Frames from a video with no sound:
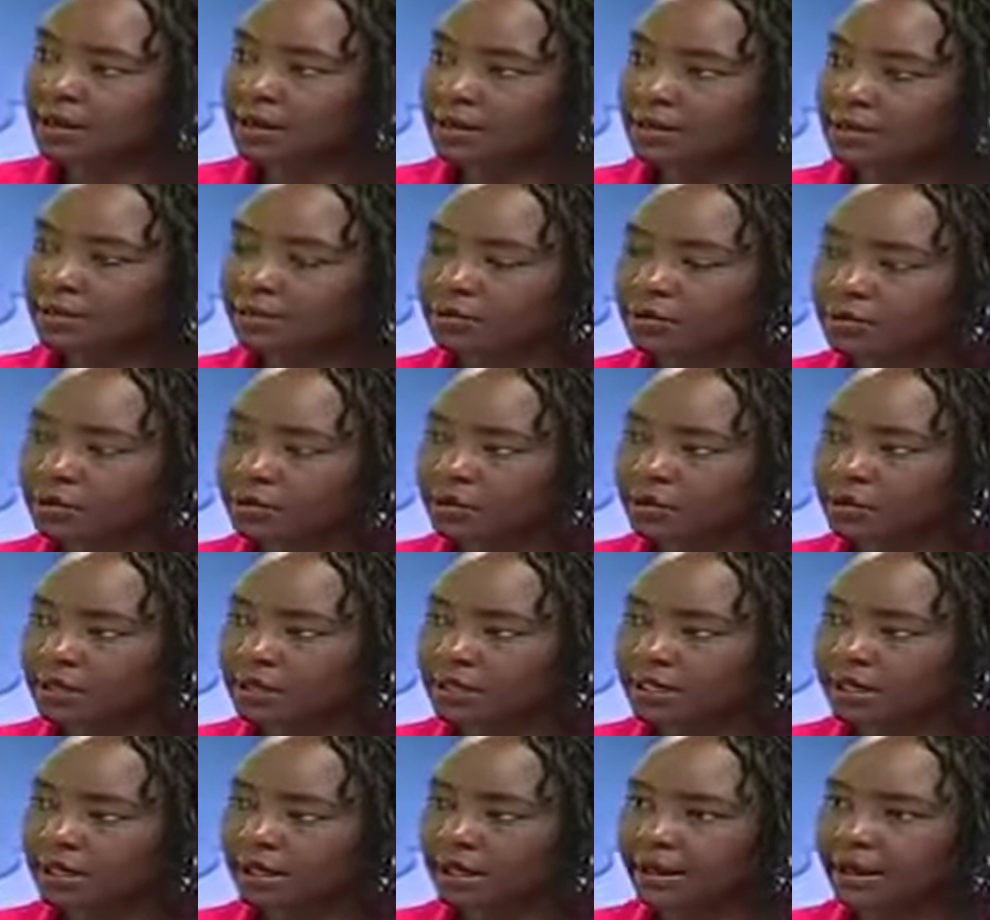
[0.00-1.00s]
care and
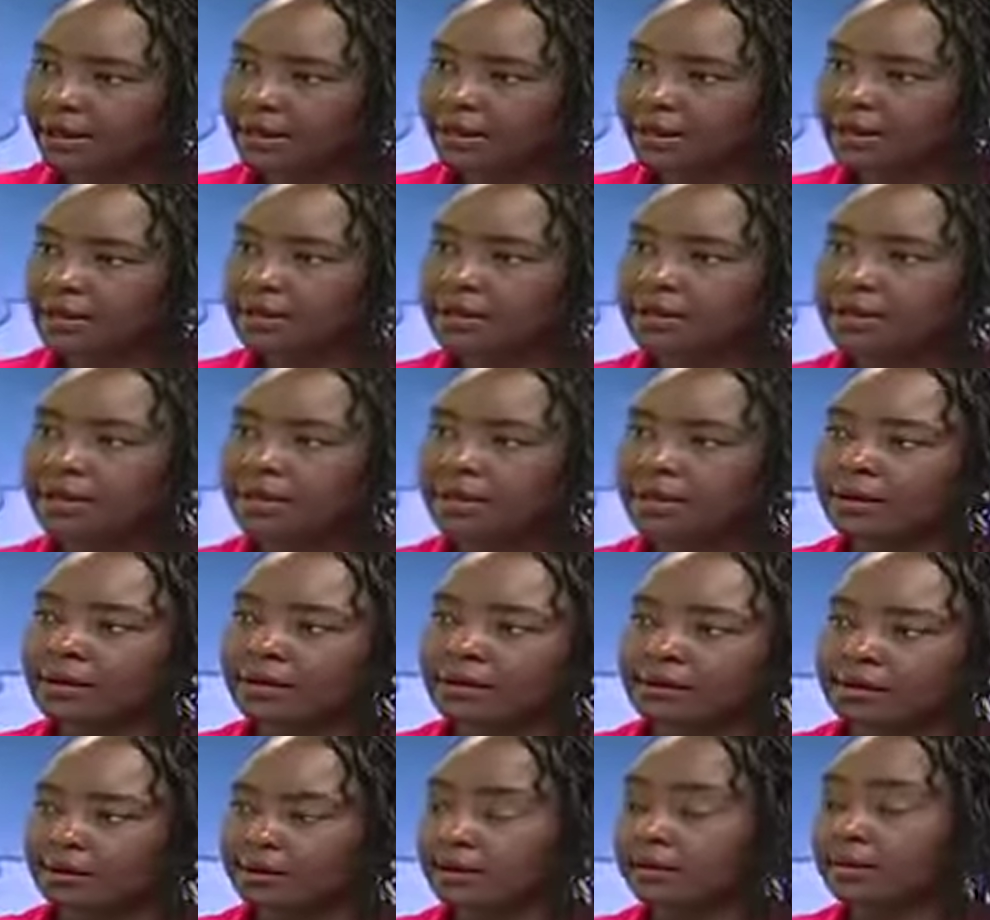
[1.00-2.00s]
hospice care,
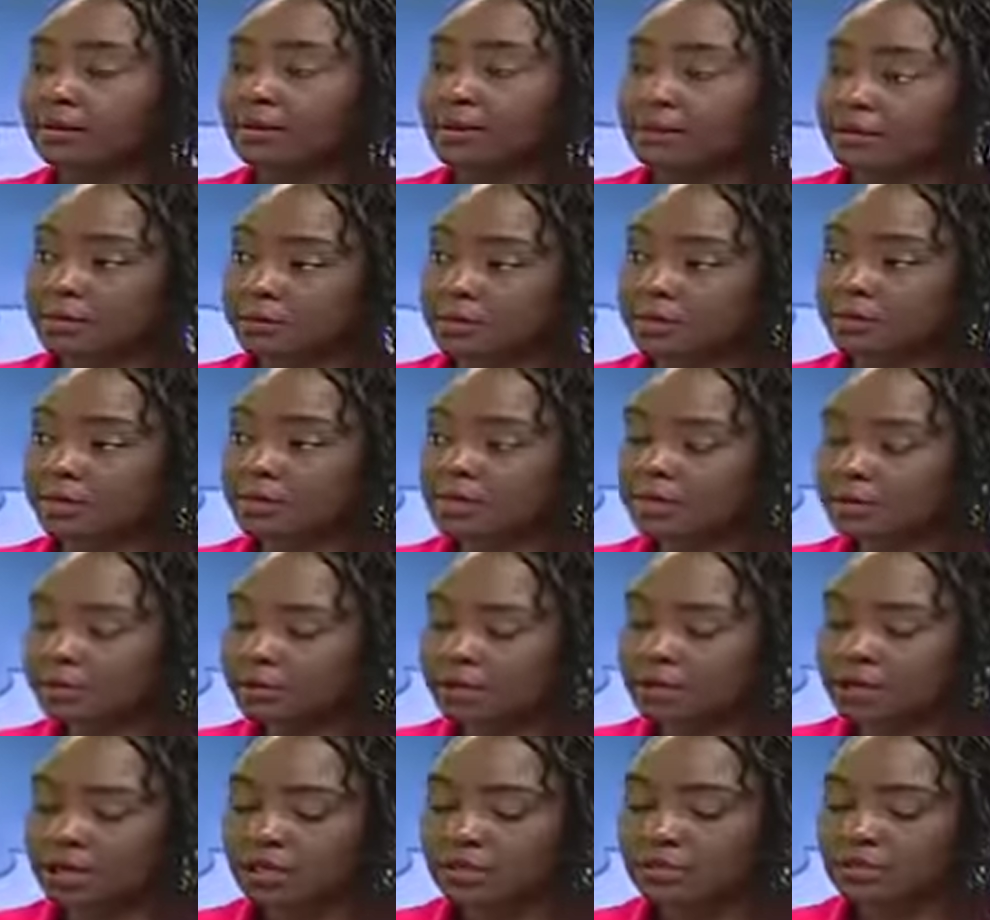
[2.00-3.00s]
then the
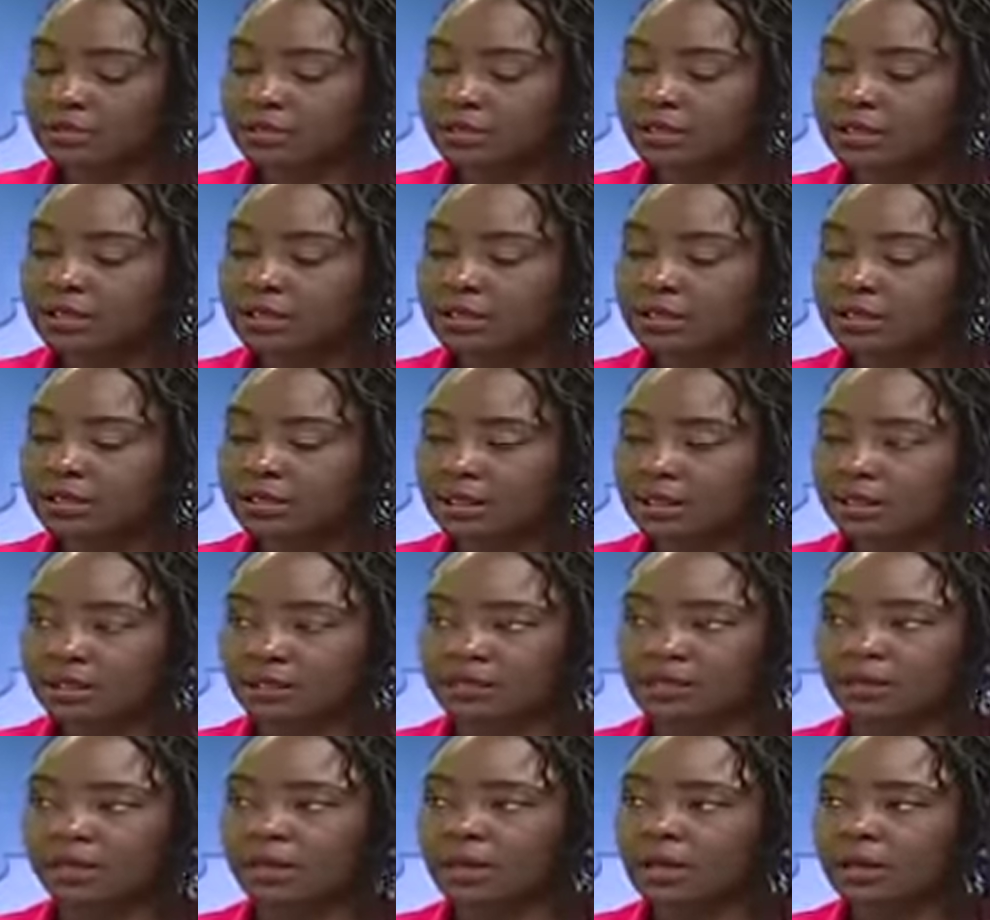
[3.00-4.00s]
misconception, as you said, is
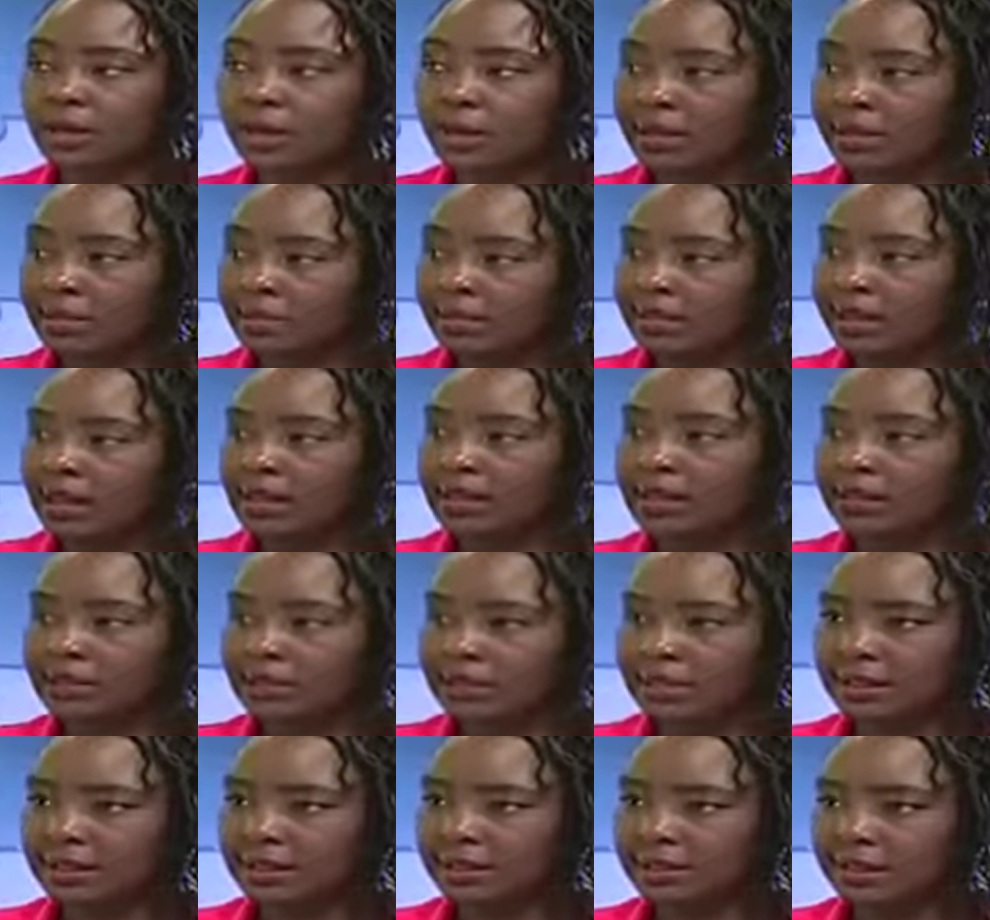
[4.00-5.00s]
that, okay, we are
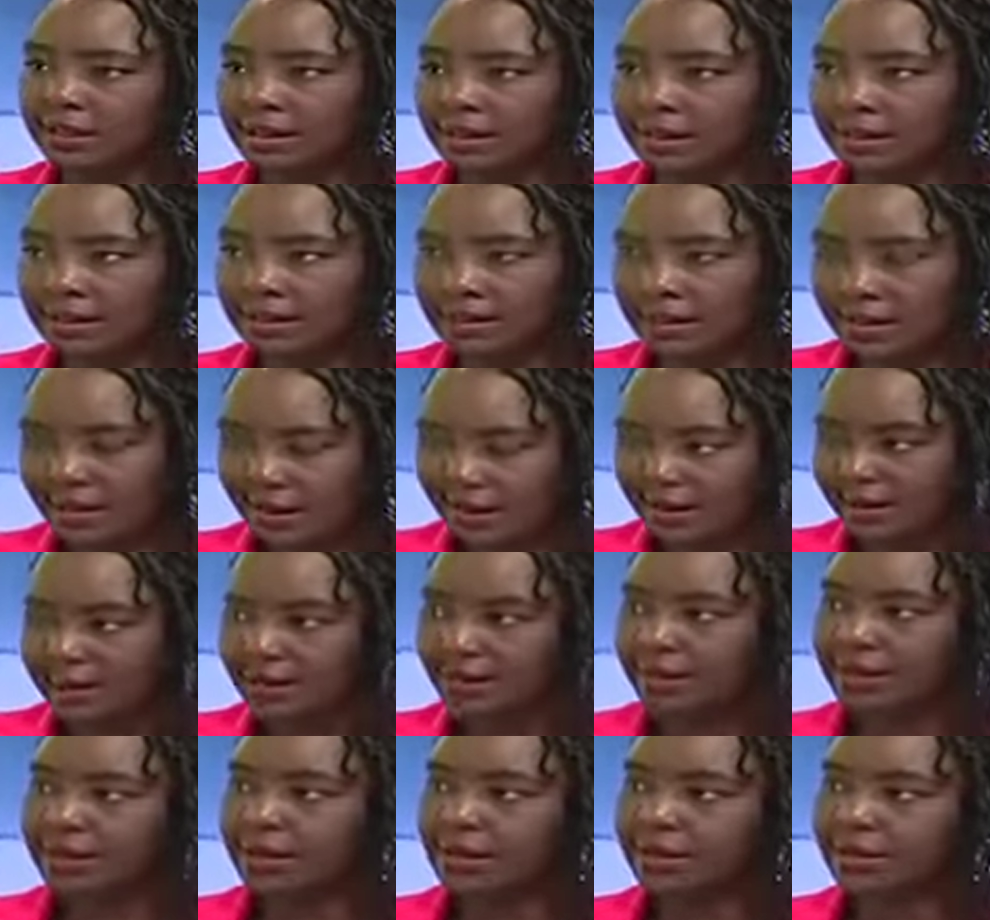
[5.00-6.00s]
discussing
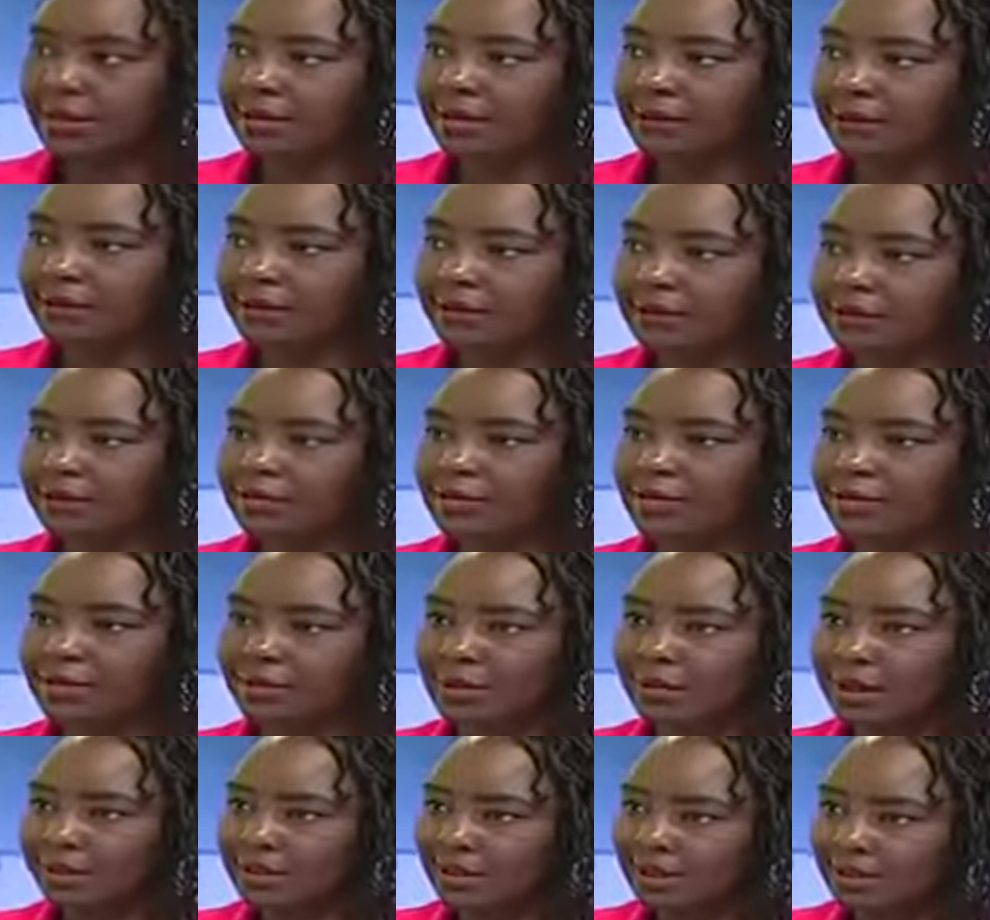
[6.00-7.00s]
death and, you know,
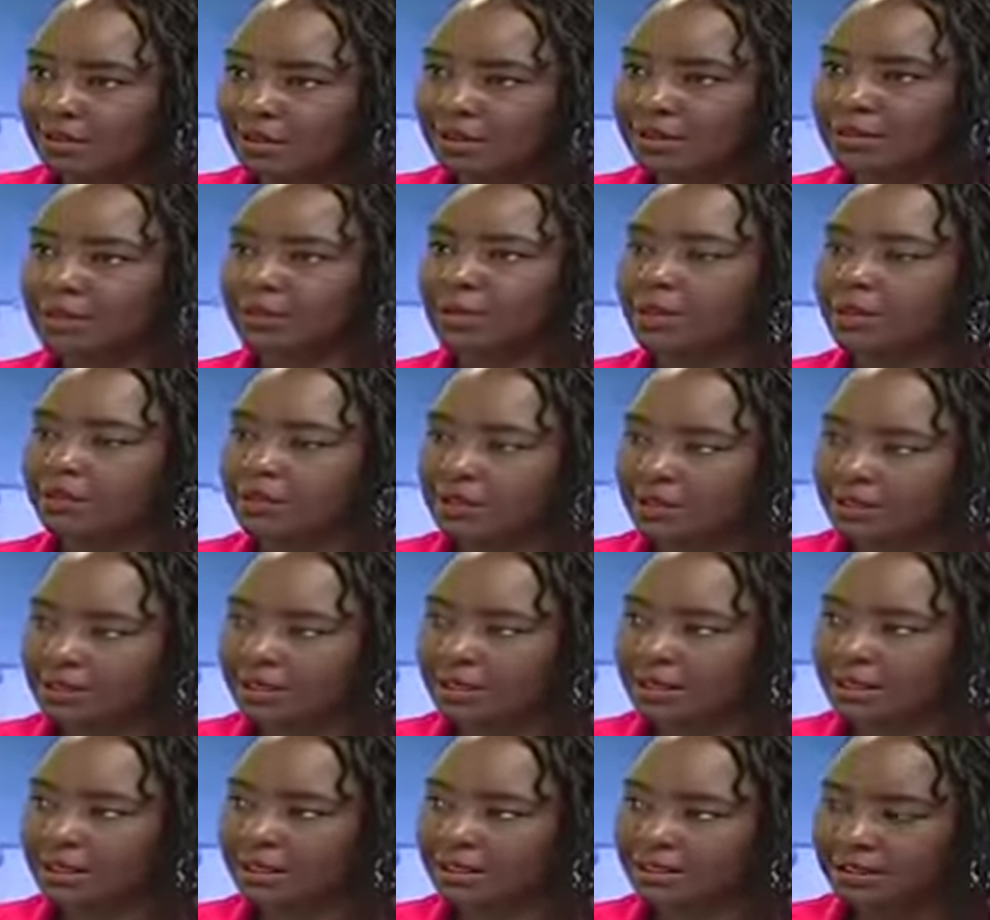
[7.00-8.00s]
that this person
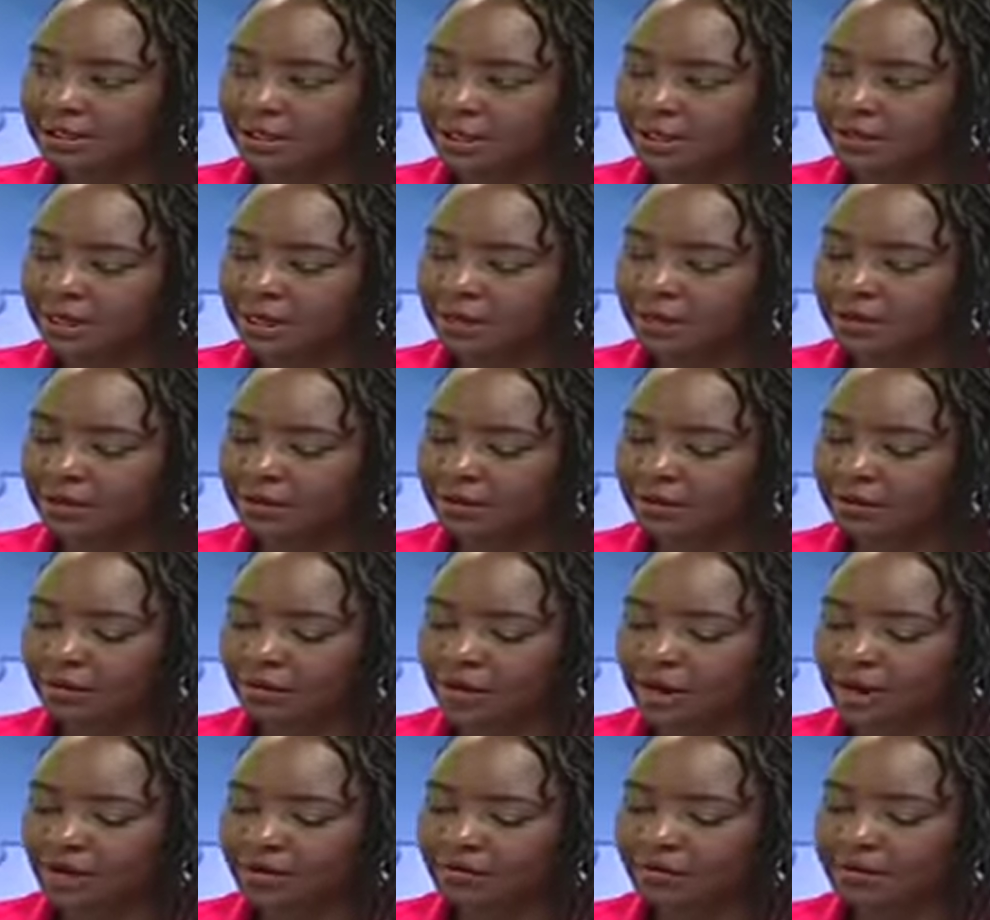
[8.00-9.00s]
is at the end of
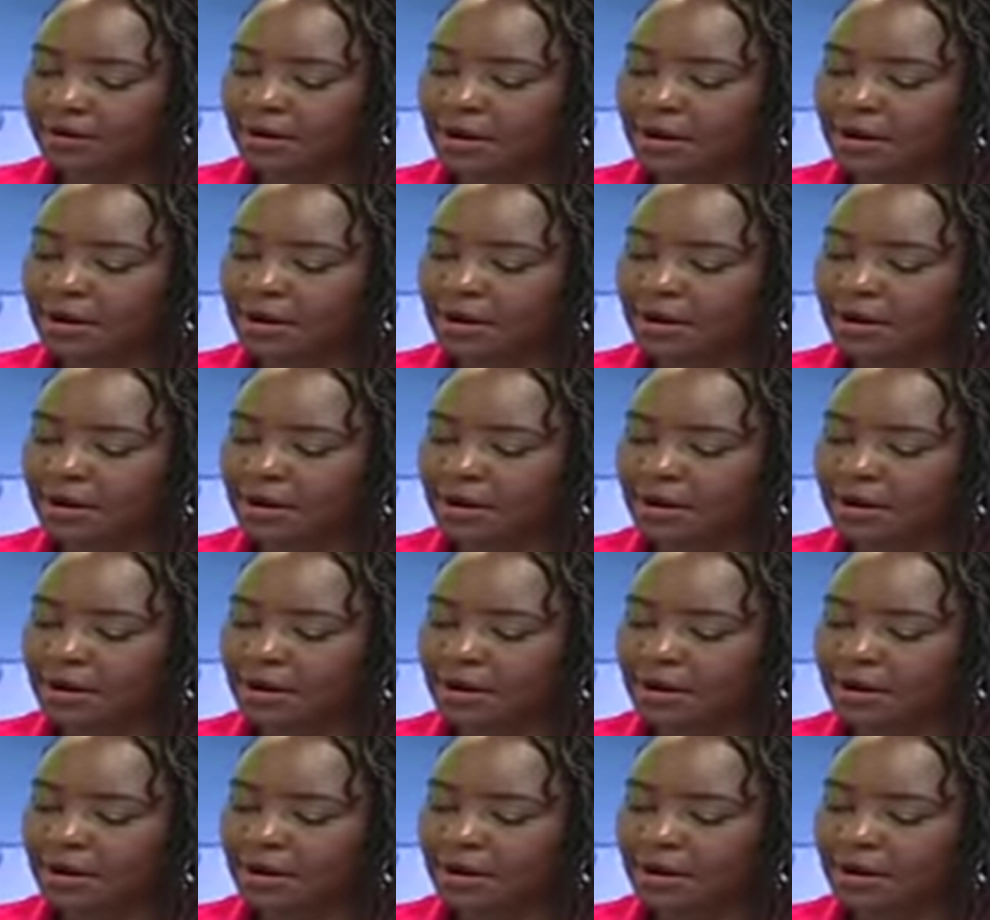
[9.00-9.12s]
life.